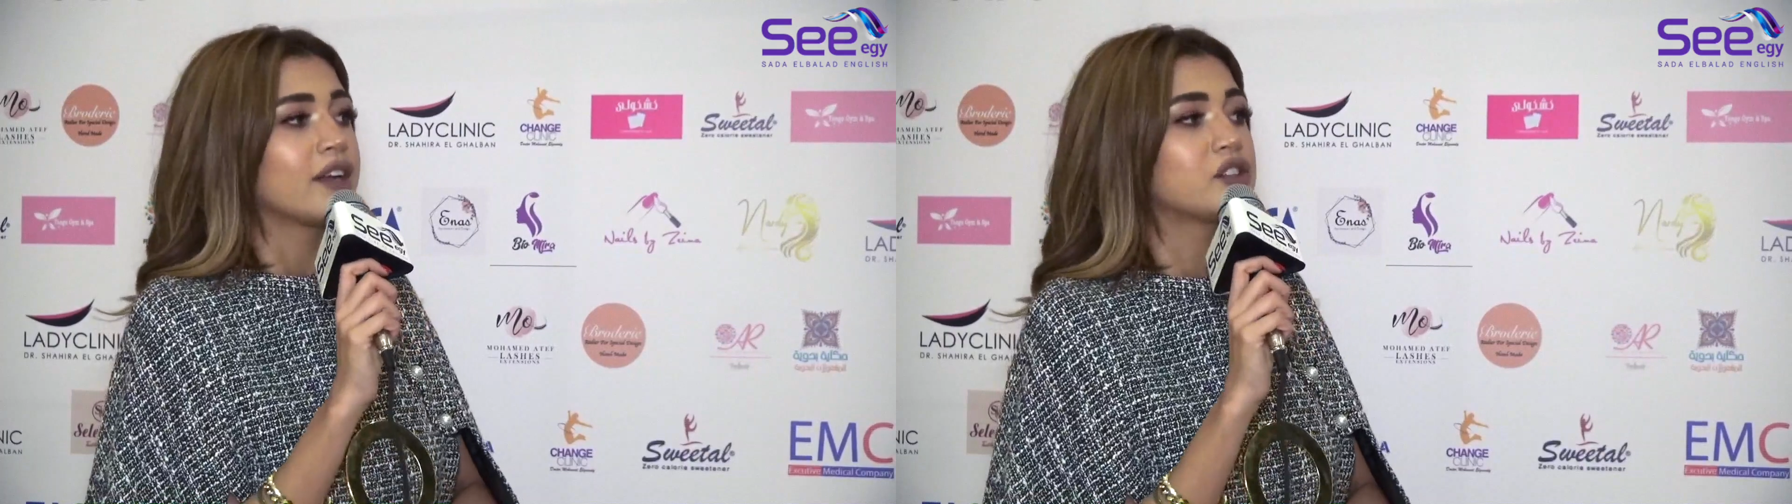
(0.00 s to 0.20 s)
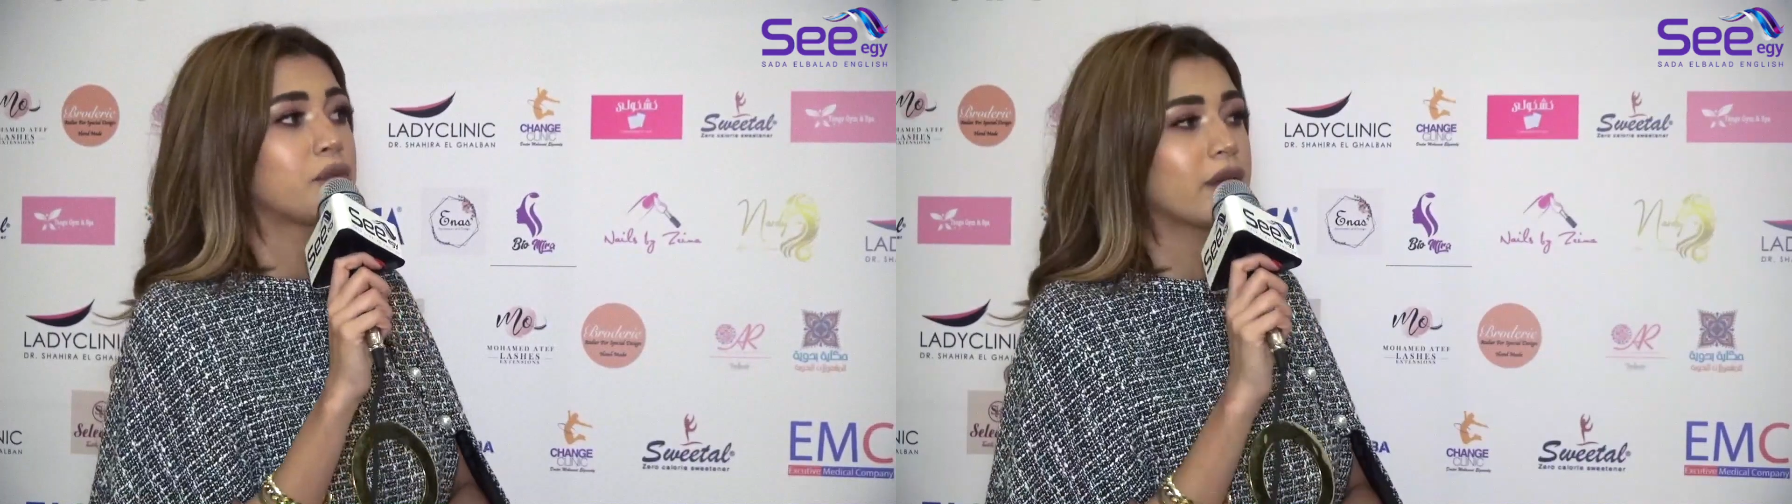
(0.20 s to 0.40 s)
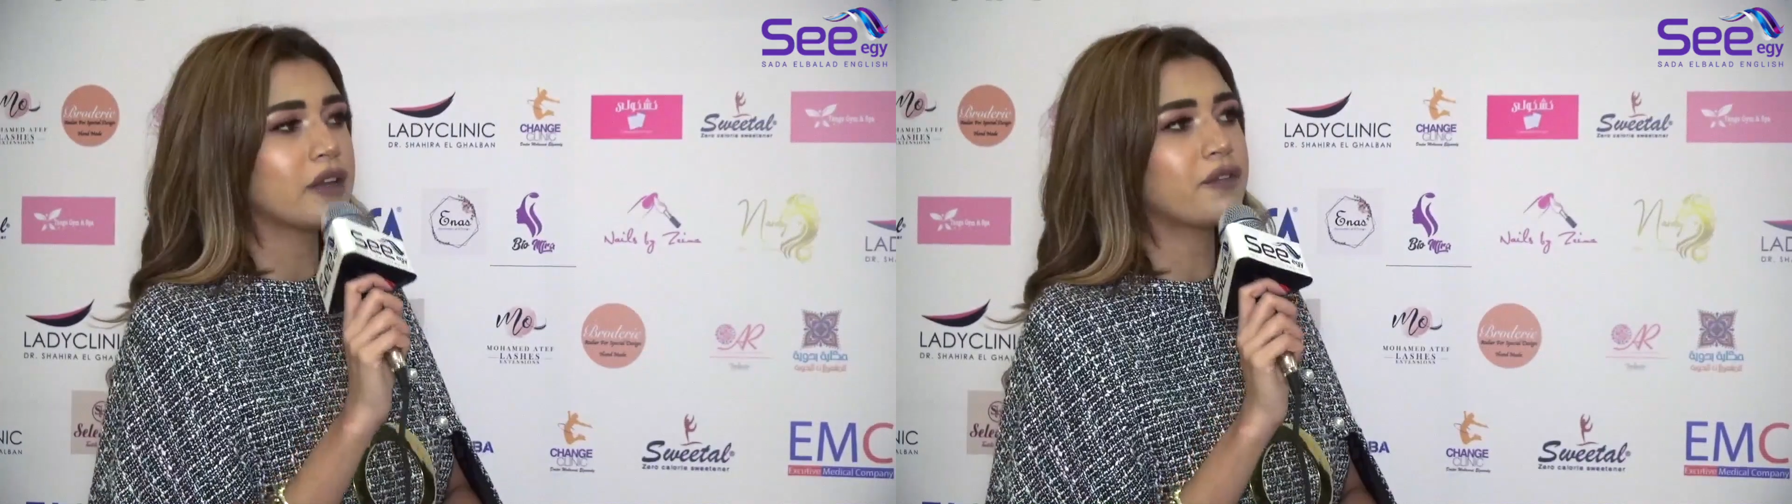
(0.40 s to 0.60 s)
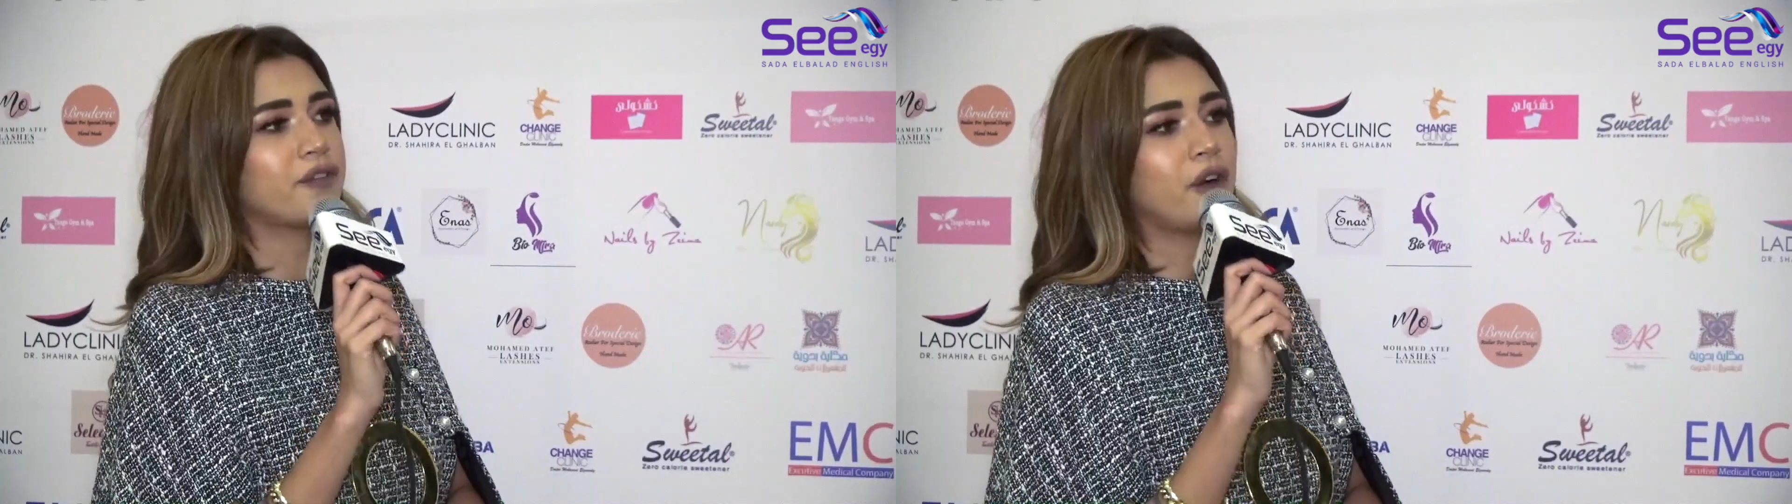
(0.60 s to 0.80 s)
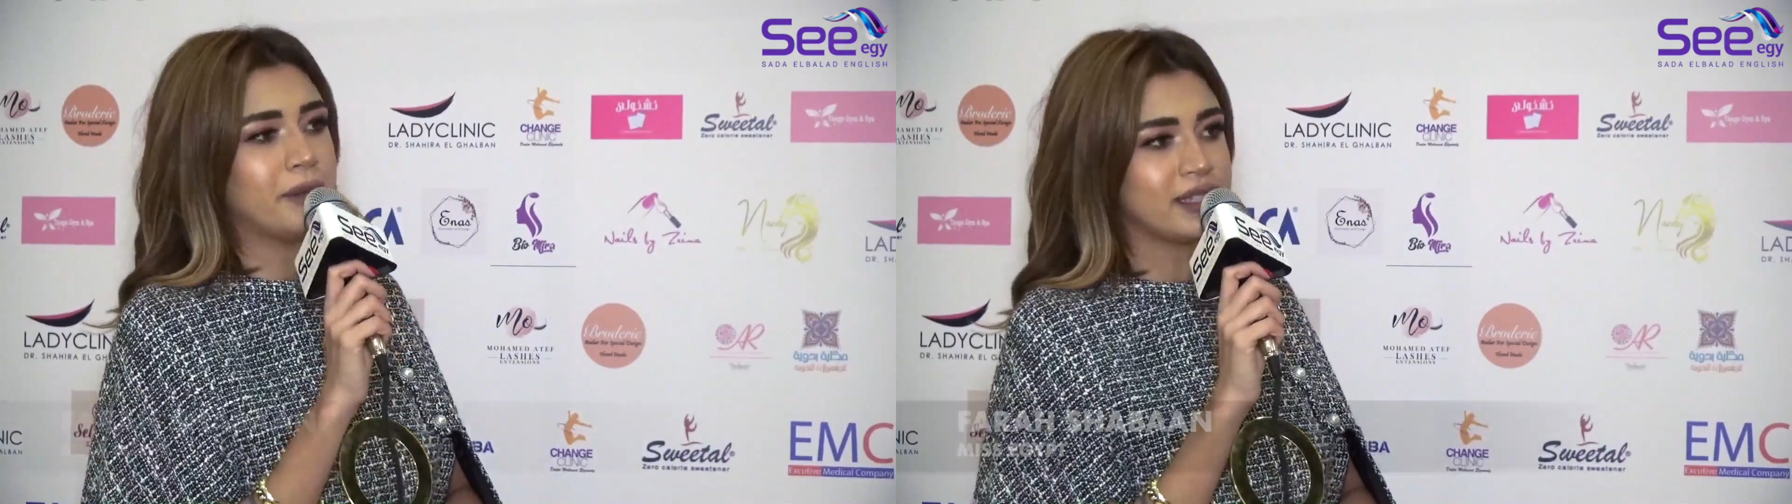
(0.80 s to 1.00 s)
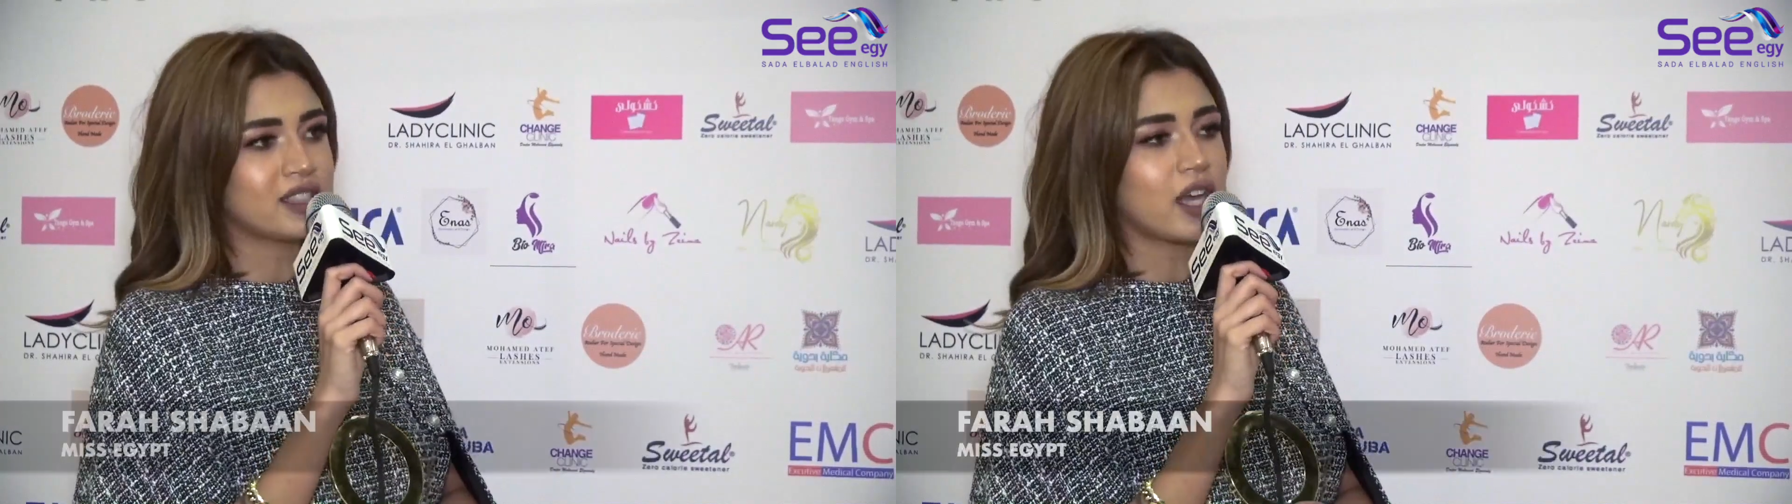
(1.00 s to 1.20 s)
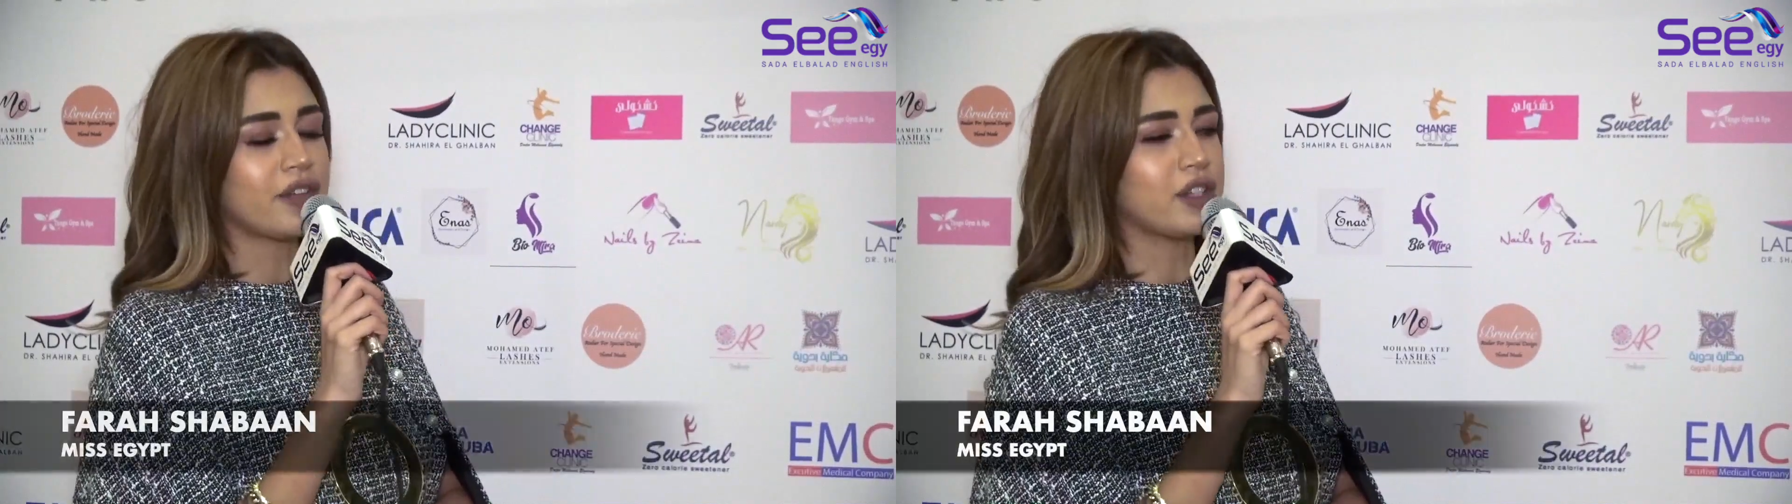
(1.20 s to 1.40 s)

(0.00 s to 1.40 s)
to believe from inside